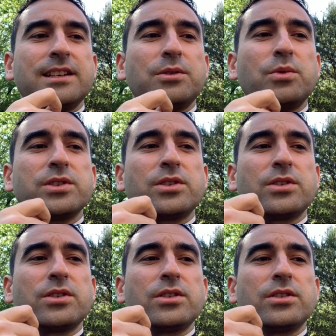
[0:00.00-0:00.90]
was
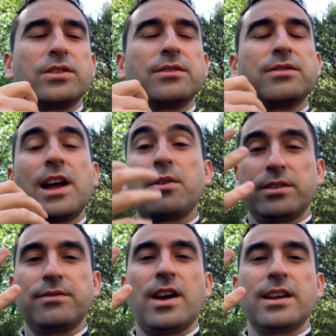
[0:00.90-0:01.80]
her, the flower of
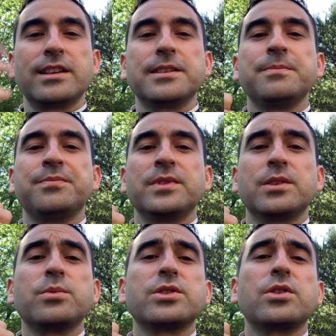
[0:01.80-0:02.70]
the violet
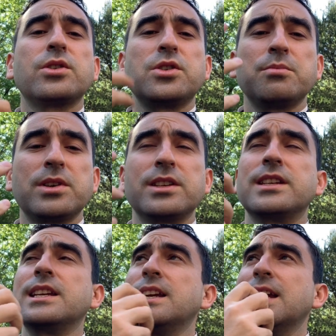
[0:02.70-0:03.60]
was her
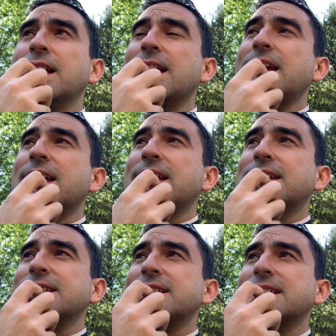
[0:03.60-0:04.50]
humility,
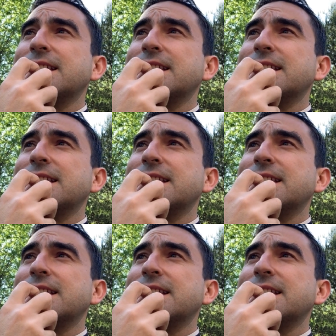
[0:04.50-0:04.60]
and